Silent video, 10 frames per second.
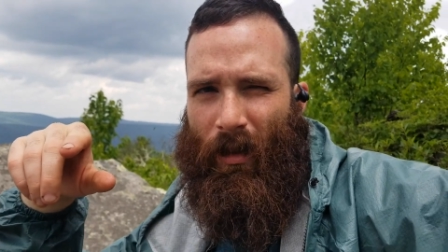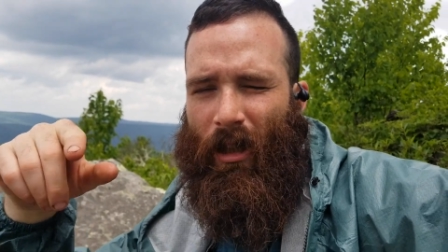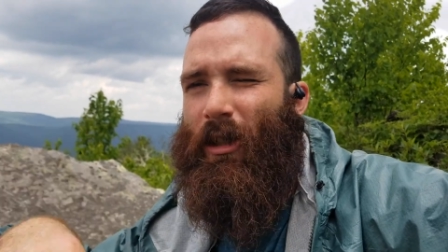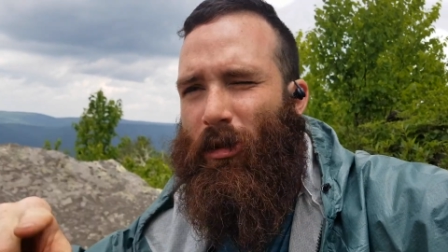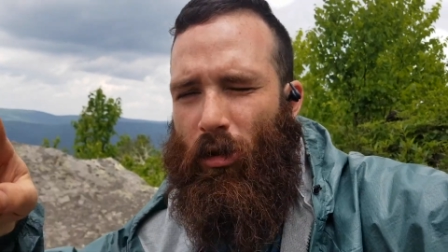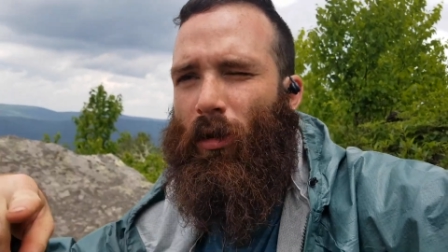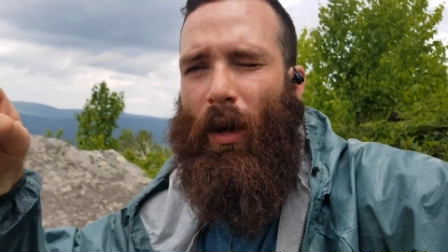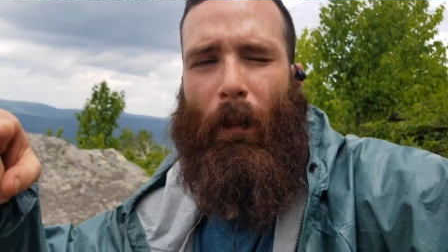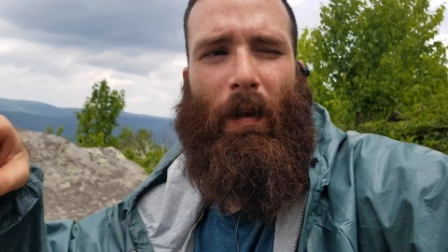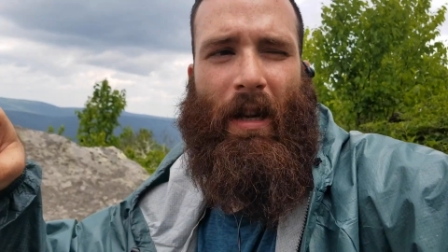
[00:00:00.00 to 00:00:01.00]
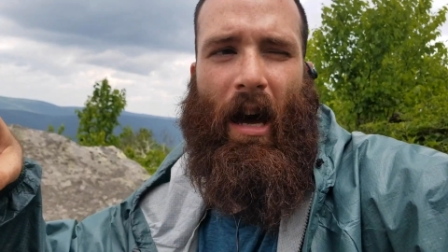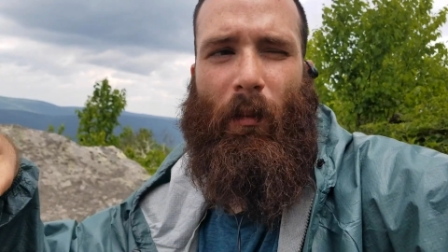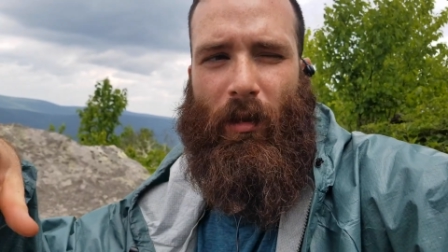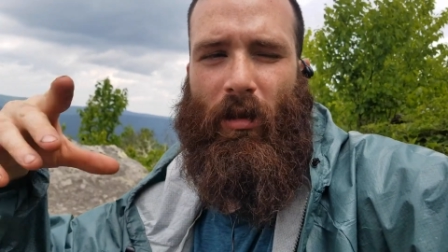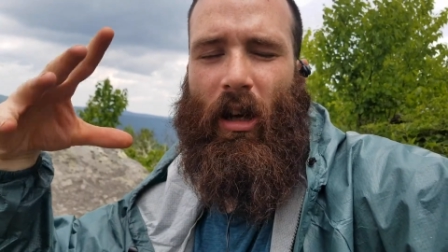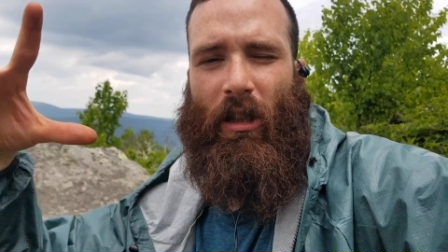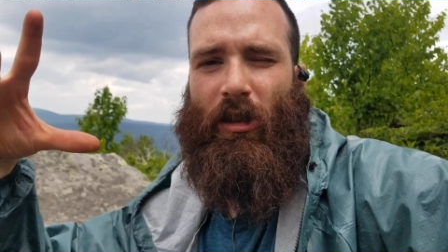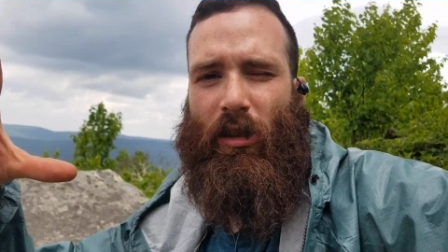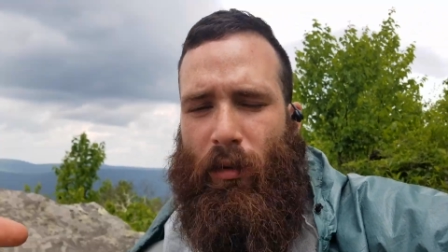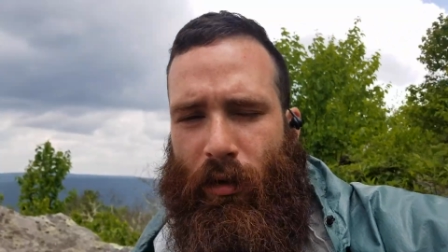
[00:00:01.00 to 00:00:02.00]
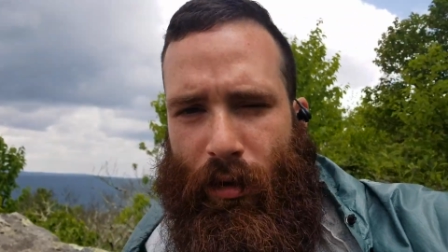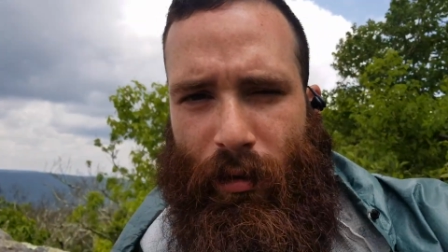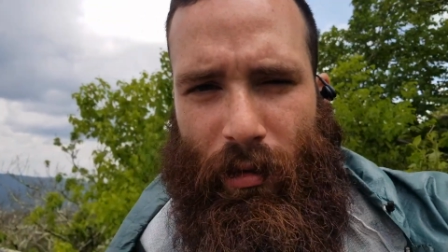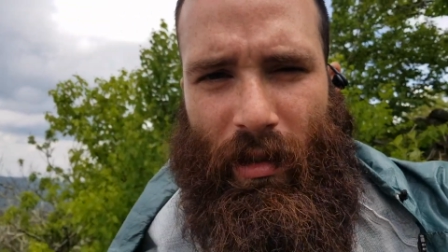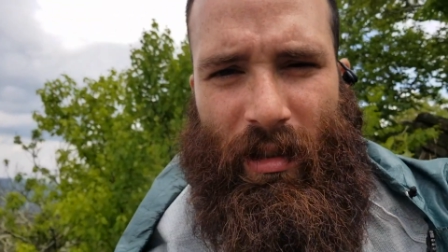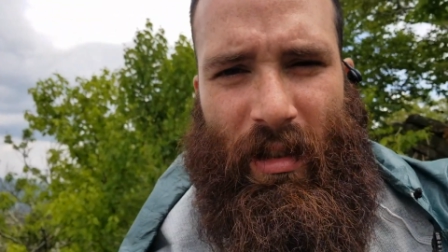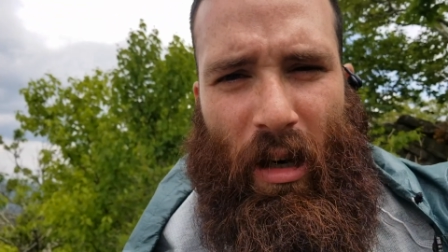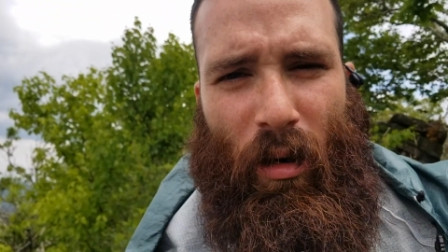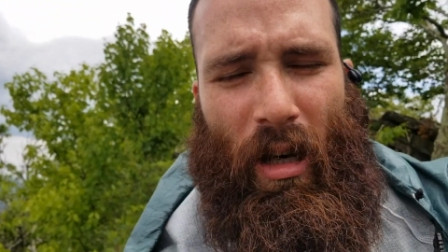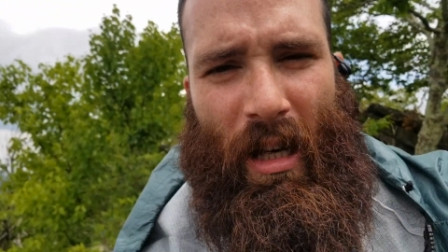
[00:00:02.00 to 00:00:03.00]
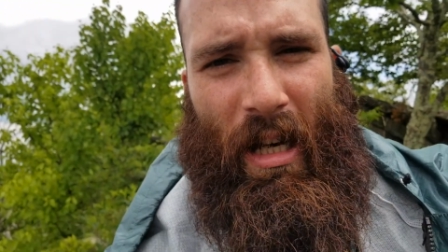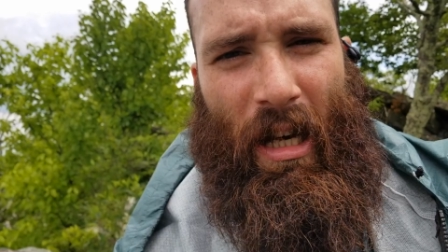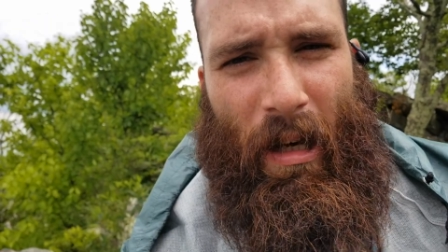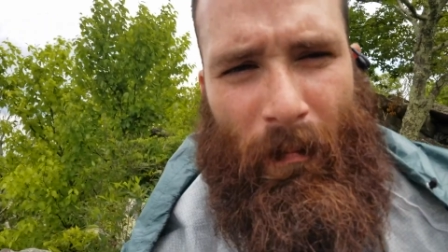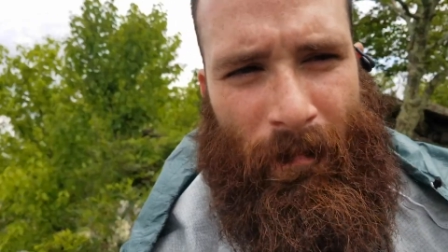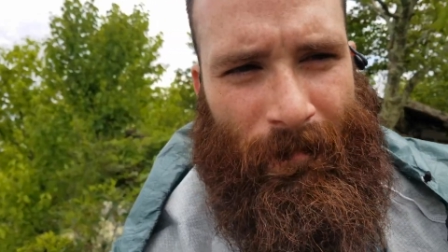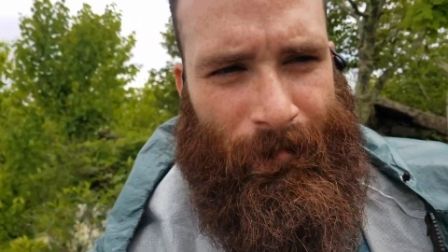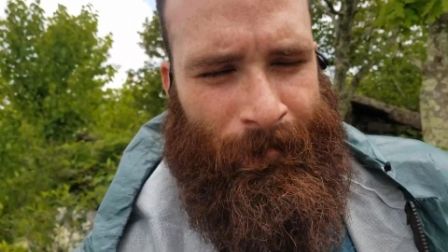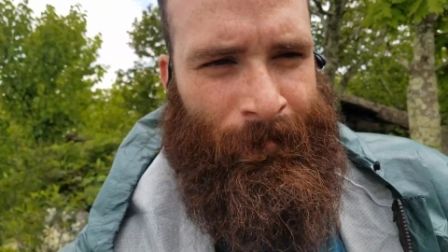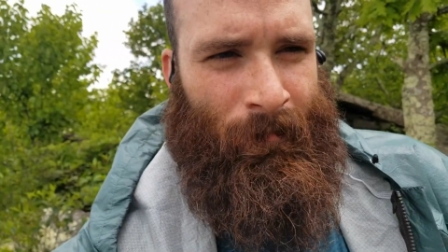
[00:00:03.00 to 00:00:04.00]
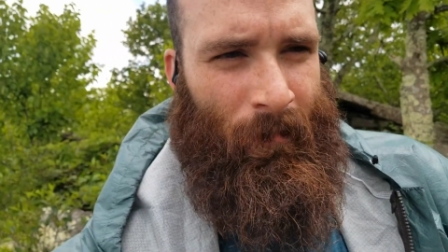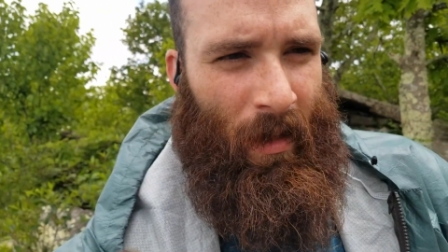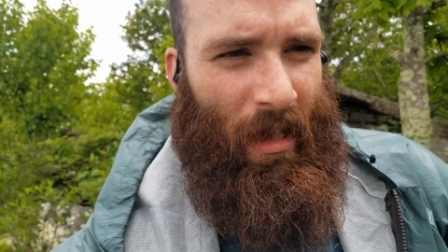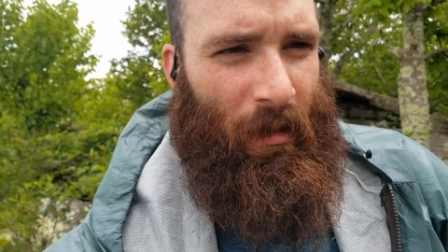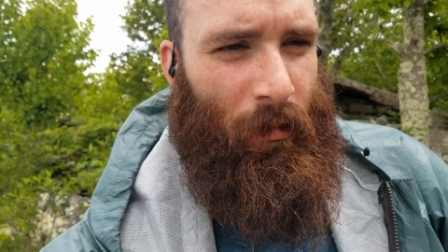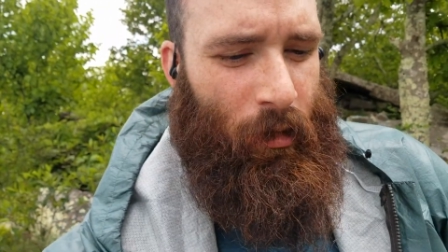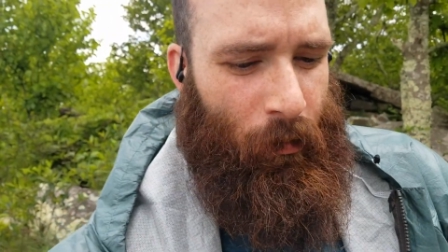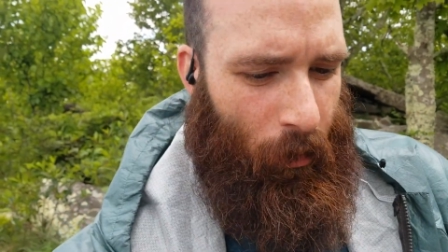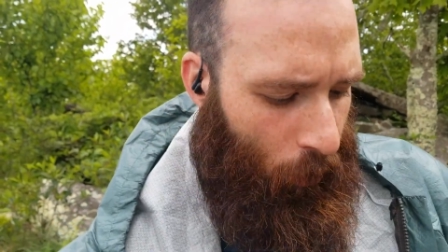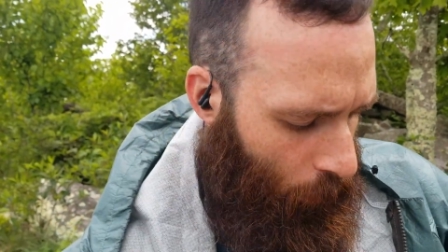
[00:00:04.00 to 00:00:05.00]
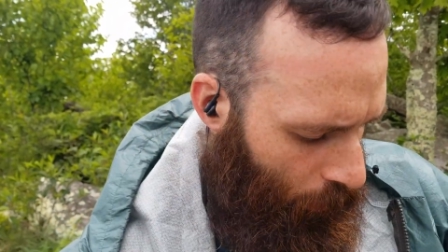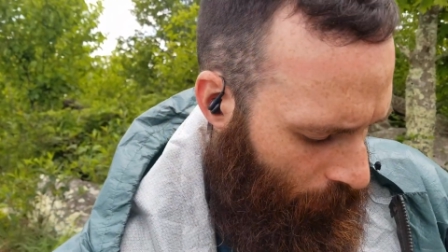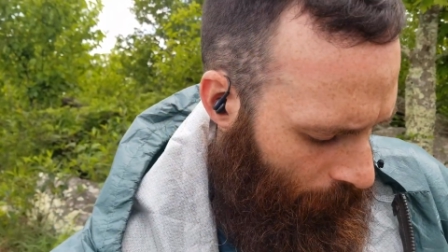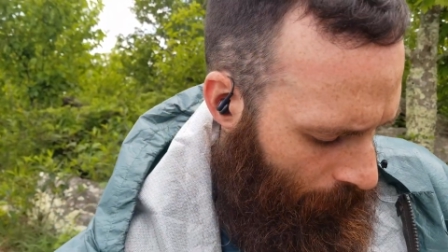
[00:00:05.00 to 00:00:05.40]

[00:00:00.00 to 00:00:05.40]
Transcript: Like they're still going up and down, but they're not as huge usually. So um, that's been super cool.